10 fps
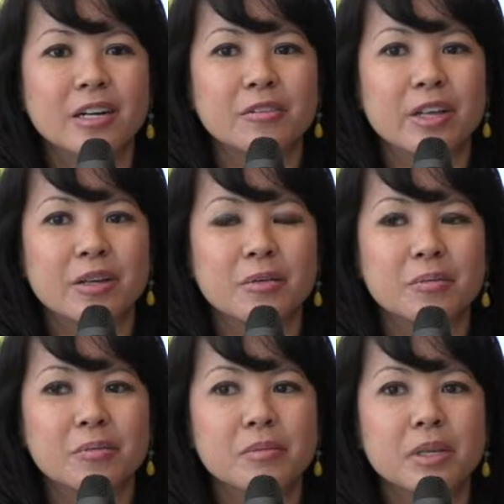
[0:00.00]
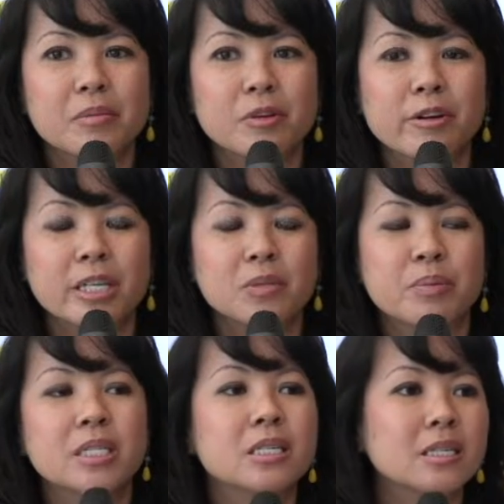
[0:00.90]
of like it creates
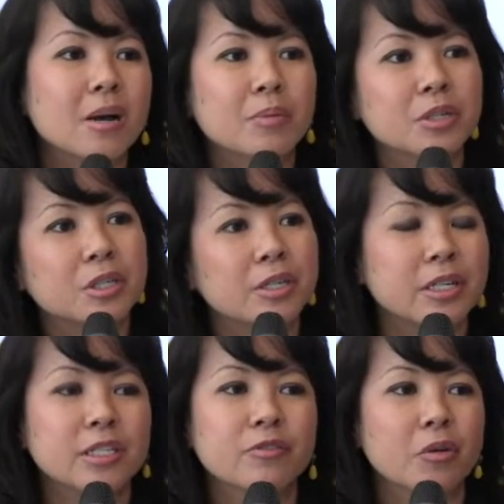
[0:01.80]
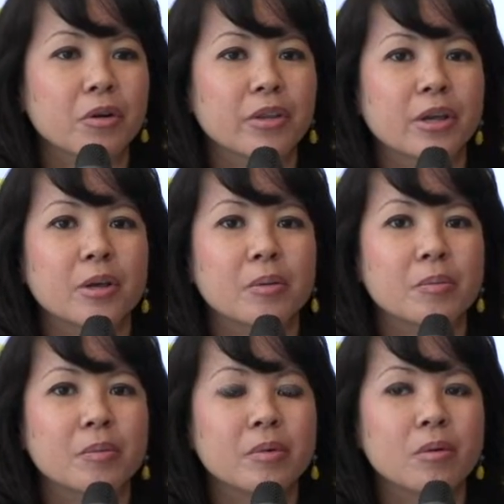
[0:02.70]
business opportunities for
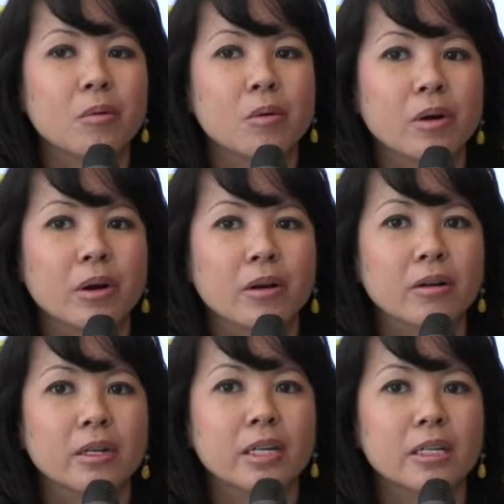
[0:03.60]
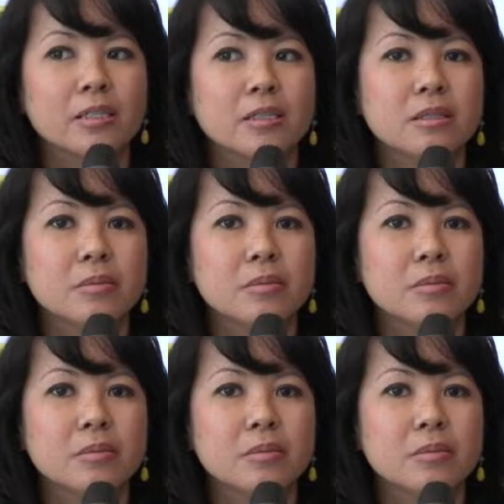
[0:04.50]
them, or it